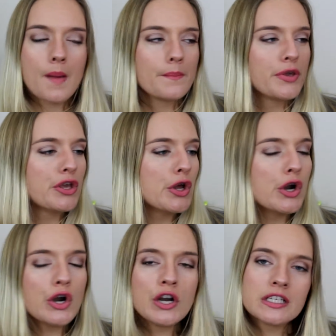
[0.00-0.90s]

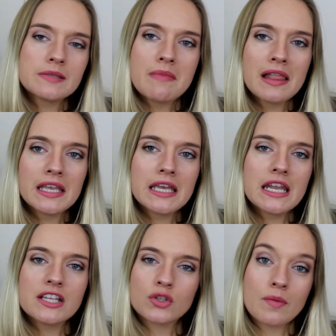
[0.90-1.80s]
pure smelling in
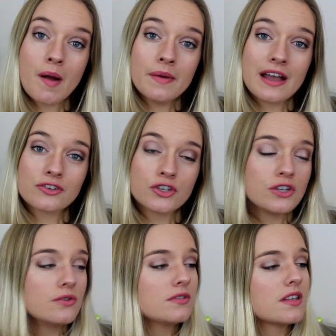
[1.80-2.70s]
it. So I'll probably actually
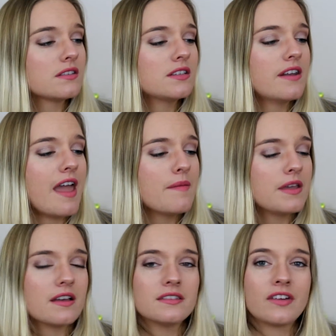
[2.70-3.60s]
use this today
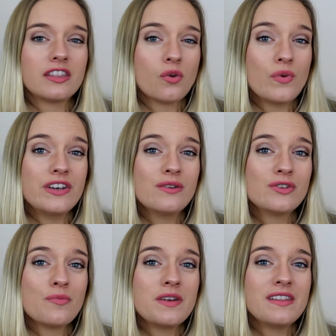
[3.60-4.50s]
because I've got the windows
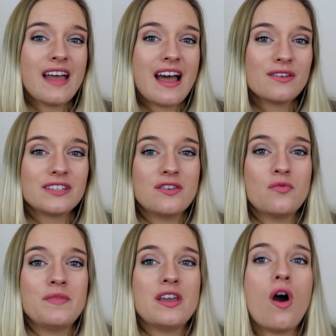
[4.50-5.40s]
open in the house and it
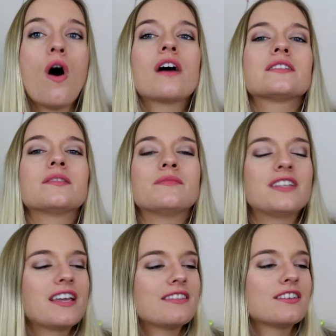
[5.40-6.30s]
would be awesome
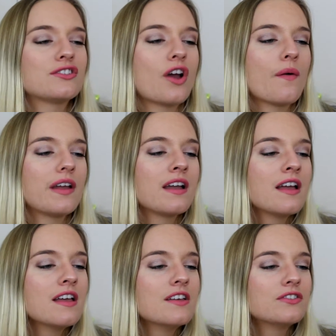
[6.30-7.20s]
to get this going.
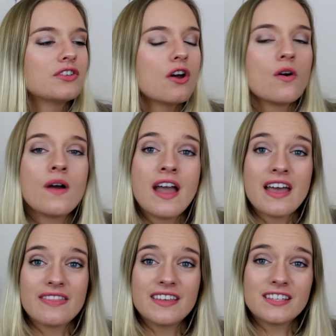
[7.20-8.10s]
So
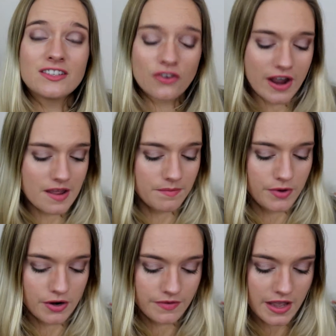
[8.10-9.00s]
this is great,
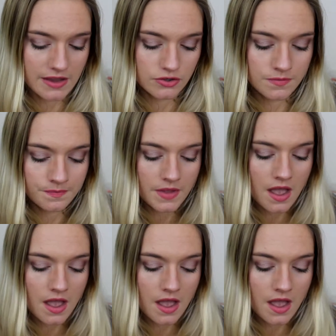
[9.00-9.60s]
Purification.